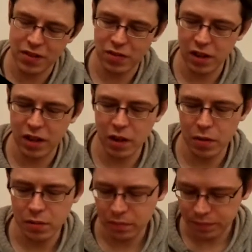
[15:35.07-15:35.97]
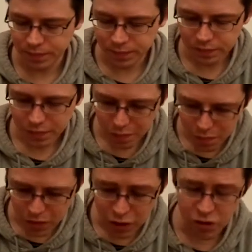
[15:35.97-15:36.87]
It's fairly common.
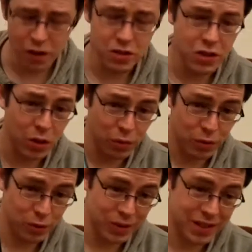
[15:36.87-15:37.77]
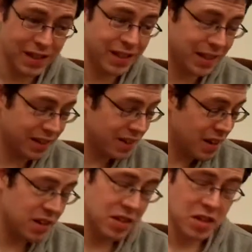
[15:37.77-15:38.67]
So I just thought it was coincidental that,
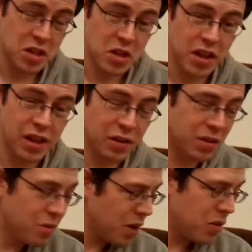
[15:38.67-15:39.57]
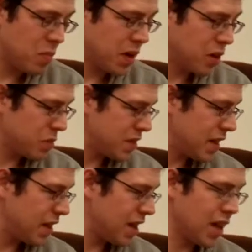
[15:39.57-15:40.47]
in a way, we picked up the
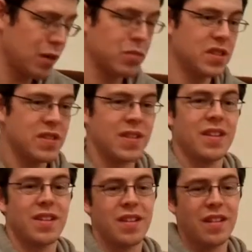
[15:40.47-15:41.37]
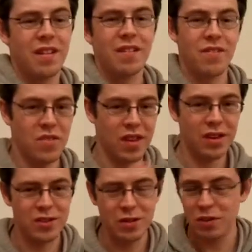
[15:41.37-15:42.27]
same games in
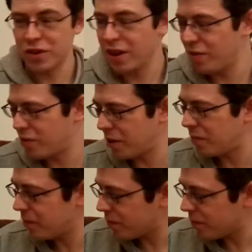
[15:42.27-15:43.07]
a similar time frame.